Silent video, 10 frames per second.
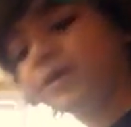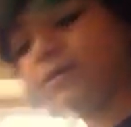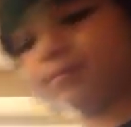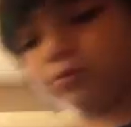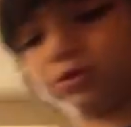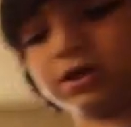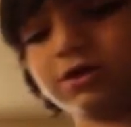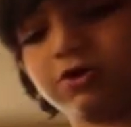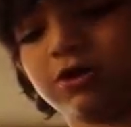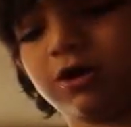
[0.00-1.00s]
a pretty
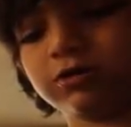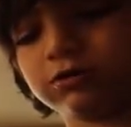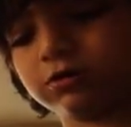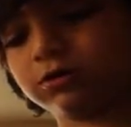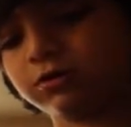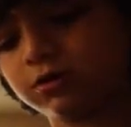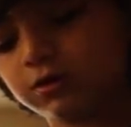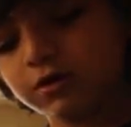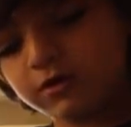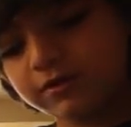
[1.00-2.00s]
good color.
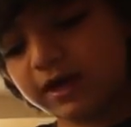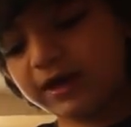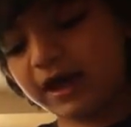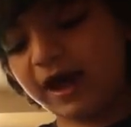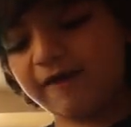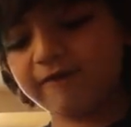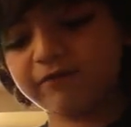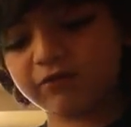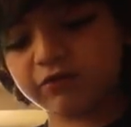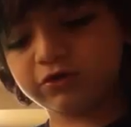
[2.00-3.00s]
Then
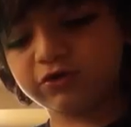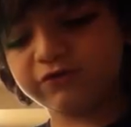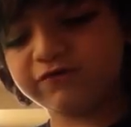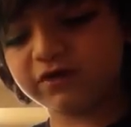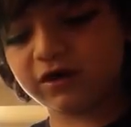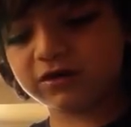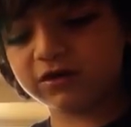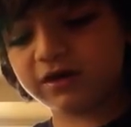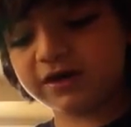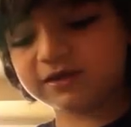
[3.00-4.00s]
after you've done
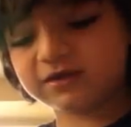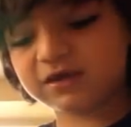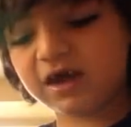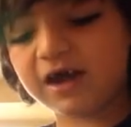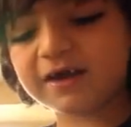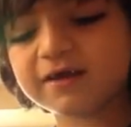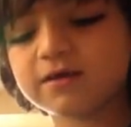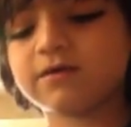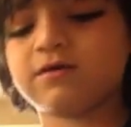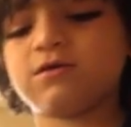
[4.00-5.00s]
the inside,
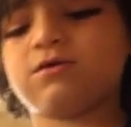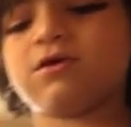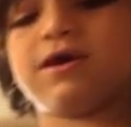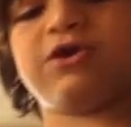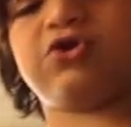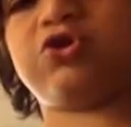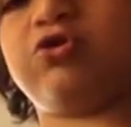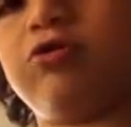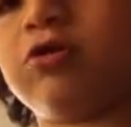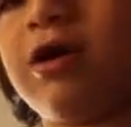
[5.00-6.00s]
it should look